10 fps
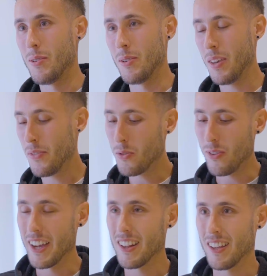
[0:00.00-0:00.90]
If you
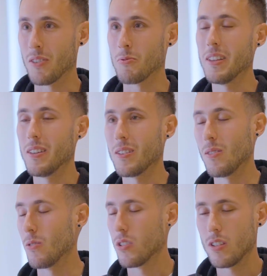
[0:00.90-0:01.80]
find like critical
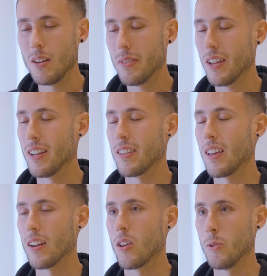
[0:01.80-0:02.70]
or something that
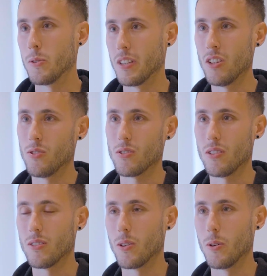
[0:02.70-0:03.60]
can cause issues
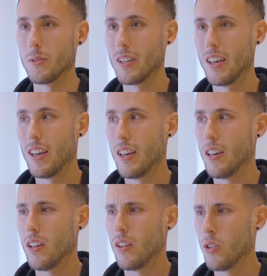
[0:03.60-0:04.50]
on the code,
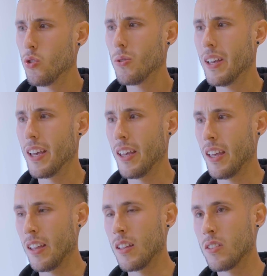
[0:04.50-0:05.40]
usually
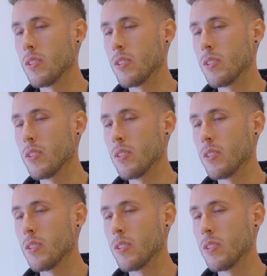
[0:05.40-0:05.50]
it